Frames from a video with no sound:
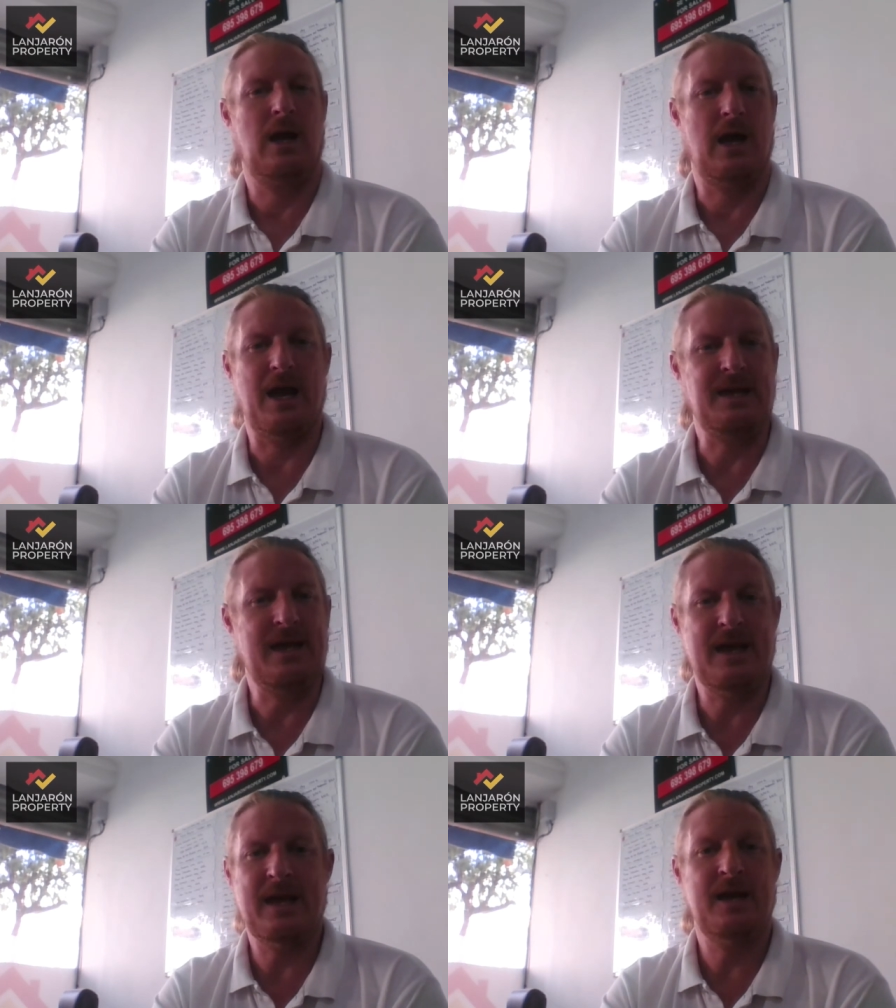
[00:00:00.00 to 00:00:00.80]
a
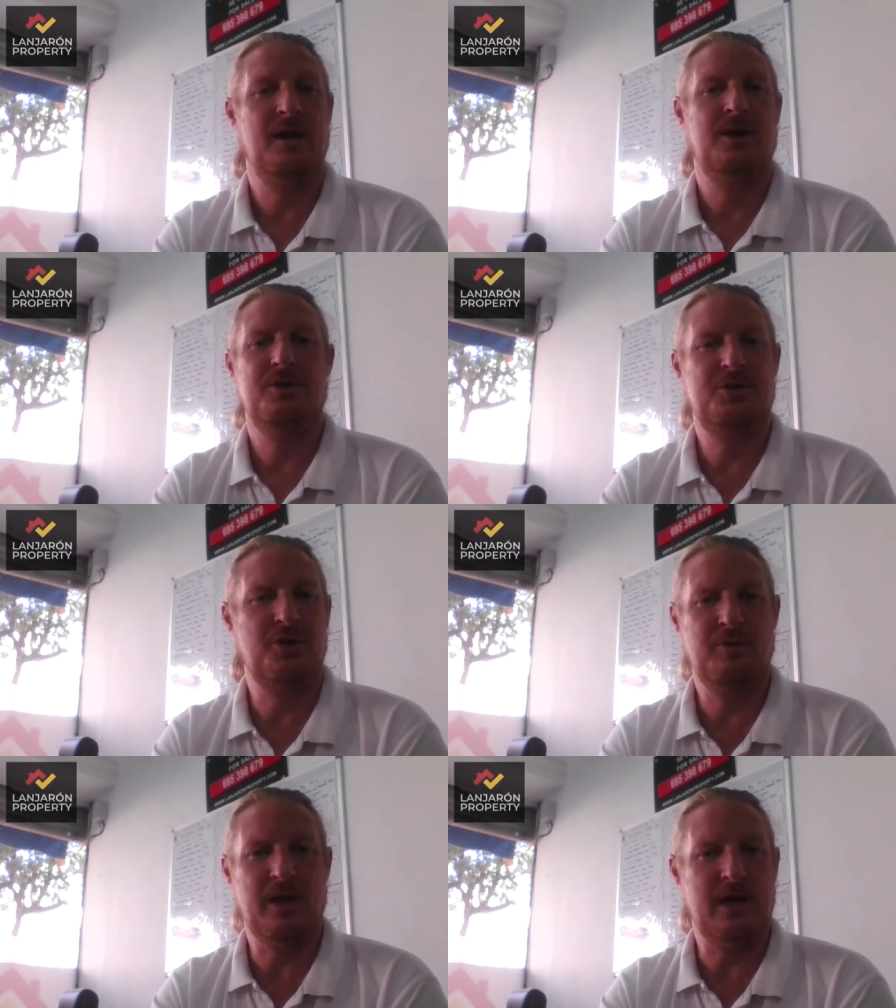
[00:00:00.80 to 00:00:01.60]
year,
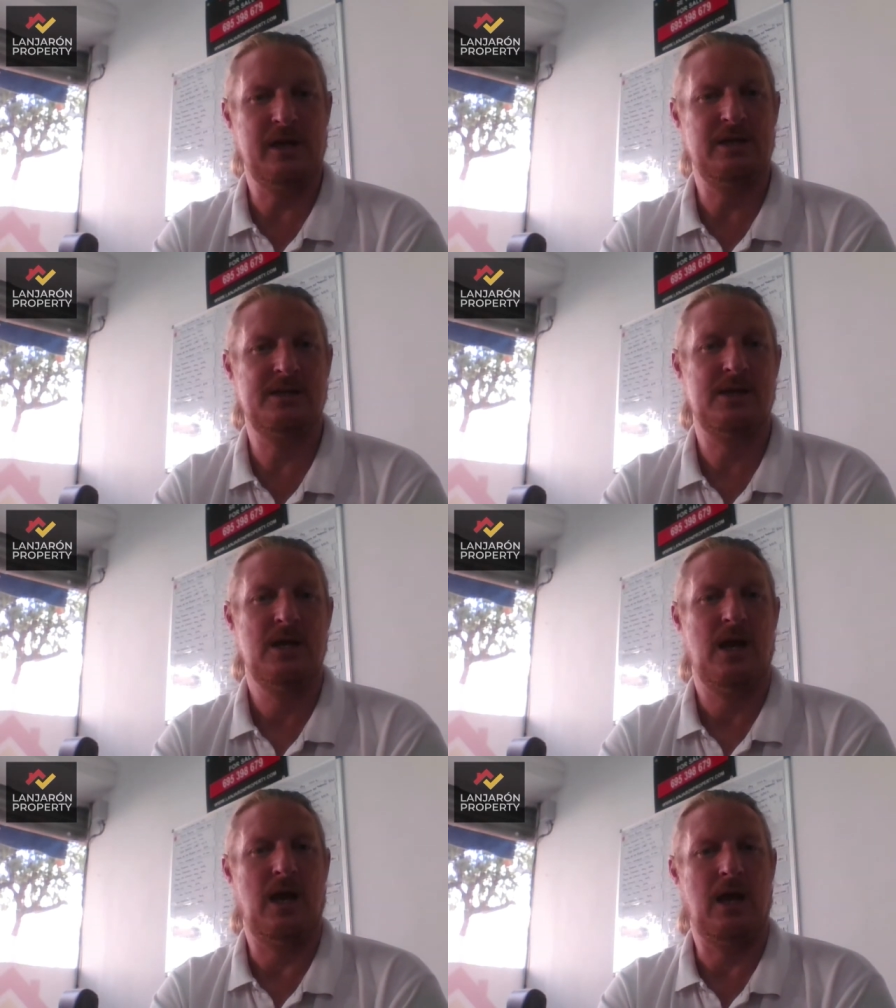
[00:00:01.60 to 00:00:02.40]
2 years,
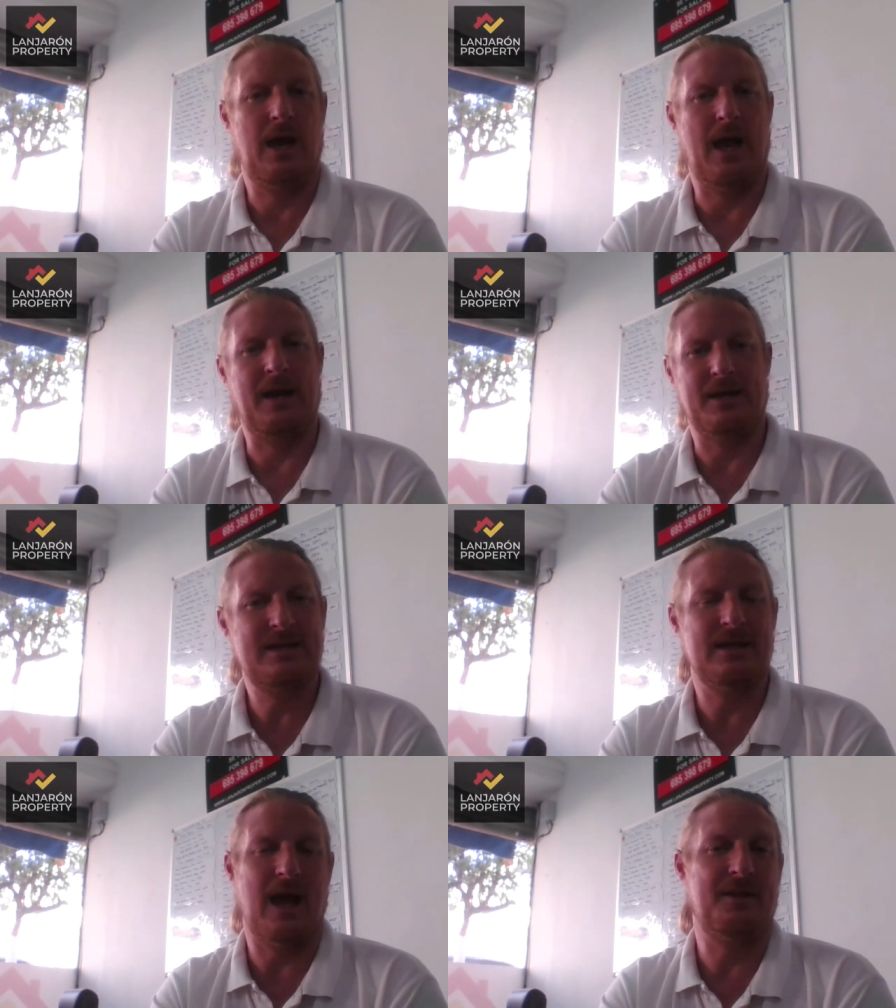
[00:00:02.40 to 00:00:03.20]
at
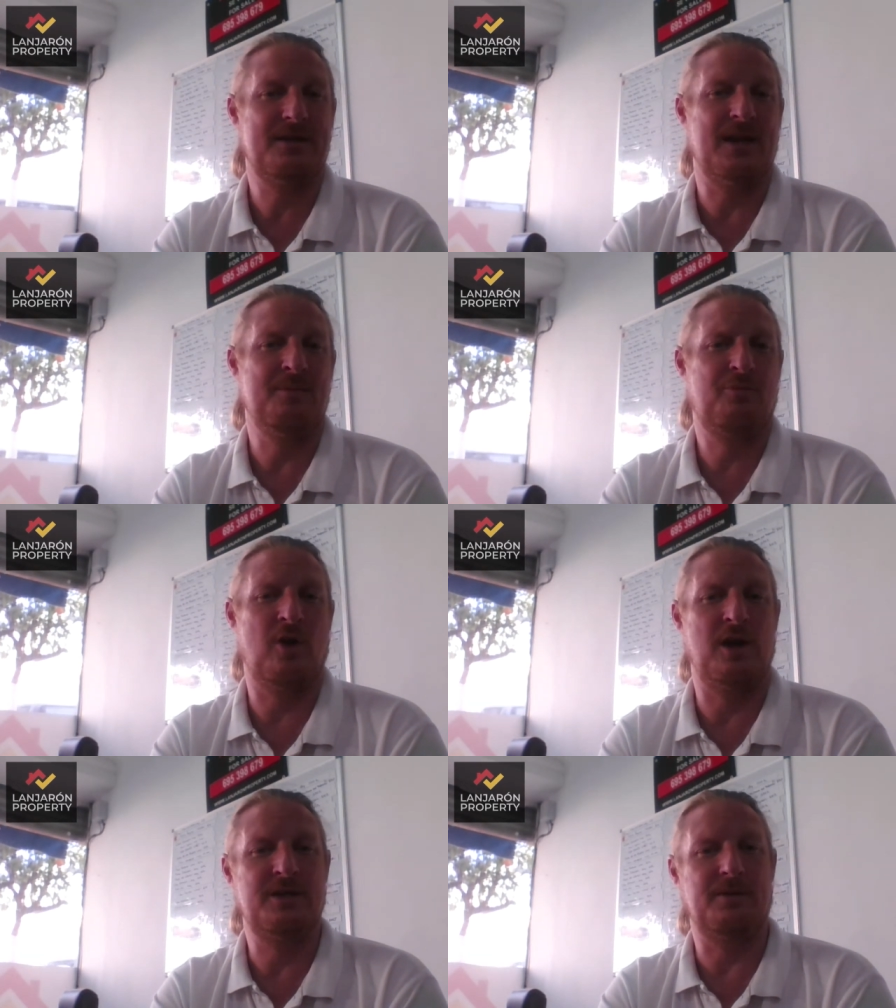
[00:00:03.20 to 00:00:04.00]
the same
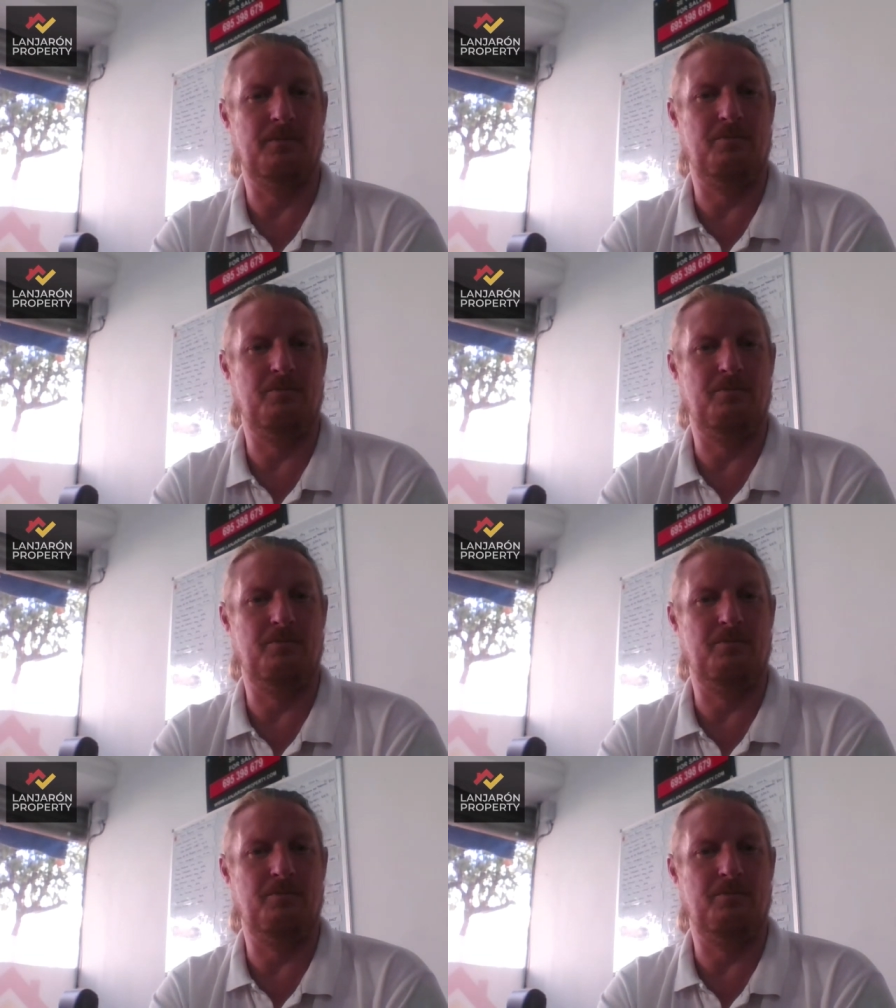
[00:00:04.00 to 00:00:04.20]
price.